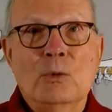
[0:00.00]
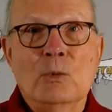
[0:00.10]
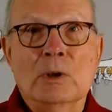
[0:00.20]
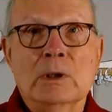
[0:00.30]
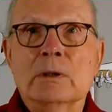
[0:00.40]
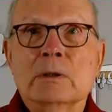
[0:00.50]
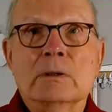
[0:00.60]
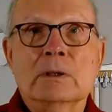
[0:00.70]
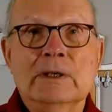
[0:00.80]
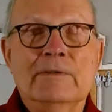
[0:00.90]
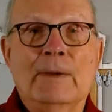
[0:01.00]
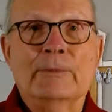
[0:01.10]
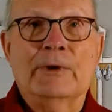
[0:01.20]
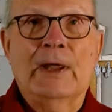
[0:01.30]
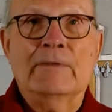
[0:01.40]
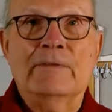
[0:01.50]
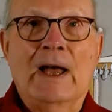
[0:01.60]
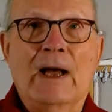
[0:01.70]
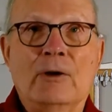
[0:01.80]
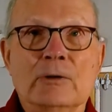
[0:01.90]
will live up to that
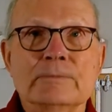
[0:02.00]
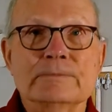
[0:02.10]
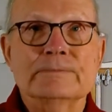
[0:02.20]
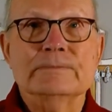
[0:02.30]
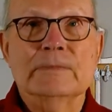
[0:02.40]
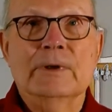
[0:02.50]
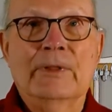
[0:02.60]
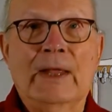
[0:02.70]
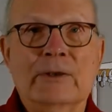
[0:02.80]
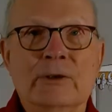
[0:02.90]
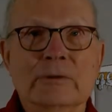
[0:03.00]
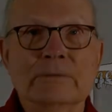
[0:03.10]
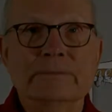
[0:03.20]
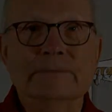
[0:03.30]
vow. Thank you.